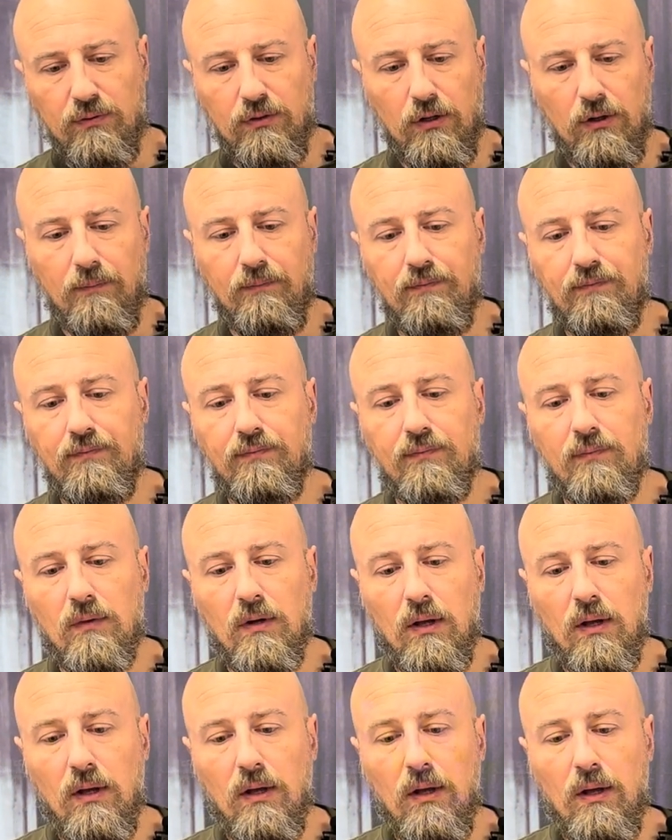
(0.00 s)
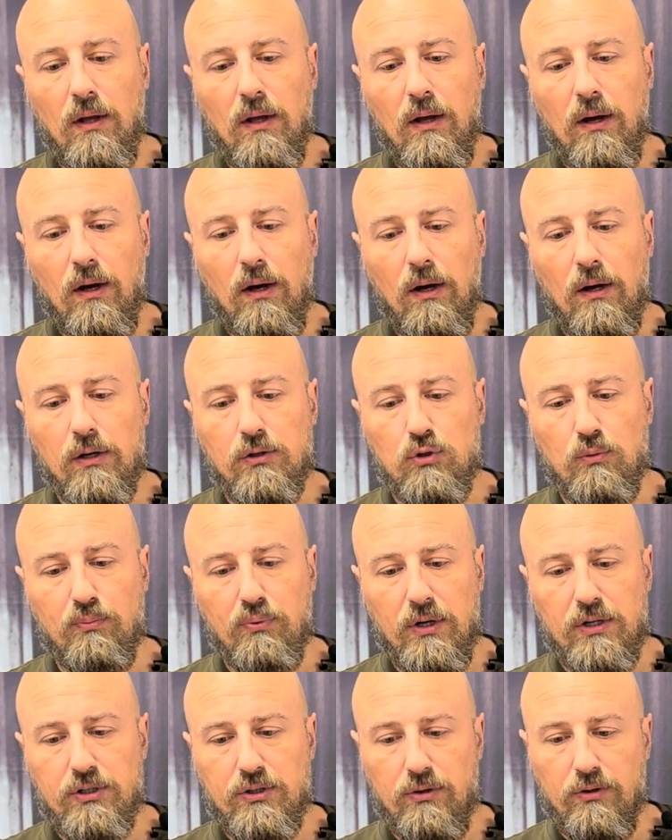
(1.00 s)
the
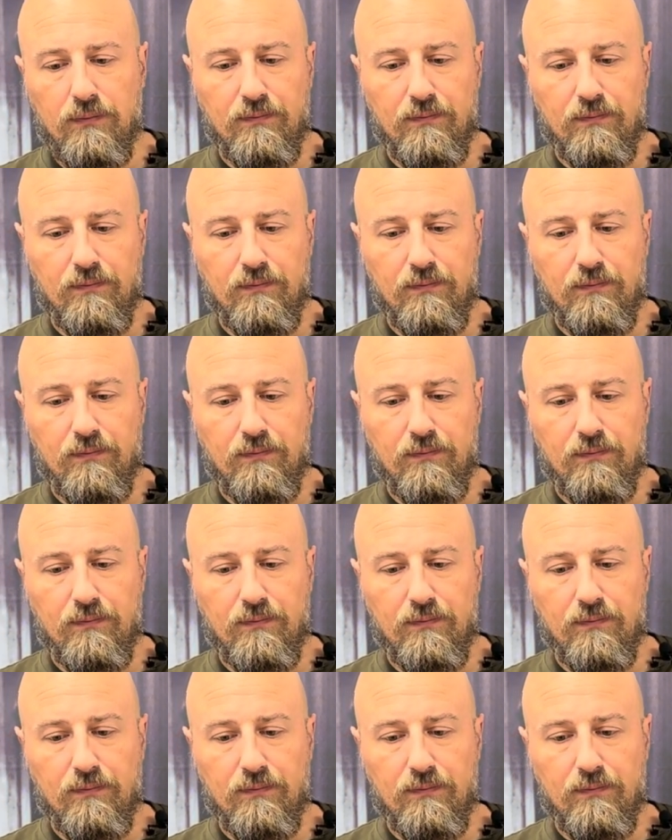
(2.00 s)
suppressor.